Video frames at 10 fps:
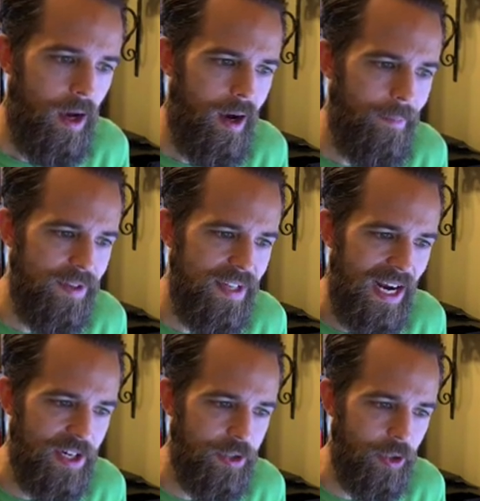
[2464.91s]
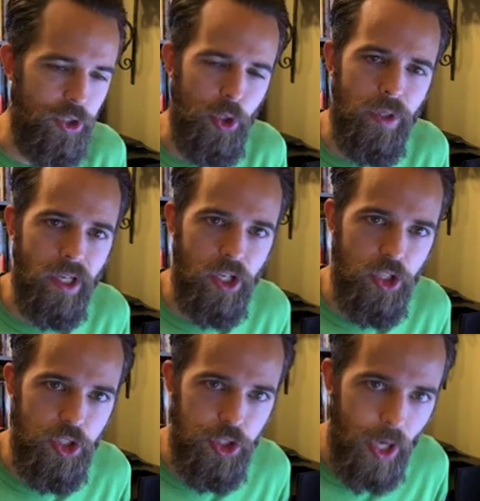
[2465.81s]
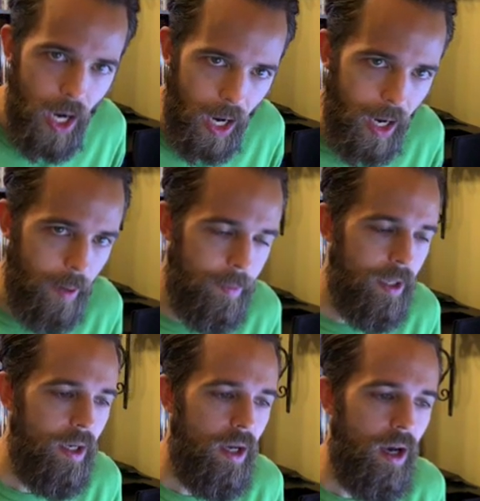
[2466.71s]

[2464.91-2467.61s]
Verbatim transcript: um, is actually doing a good job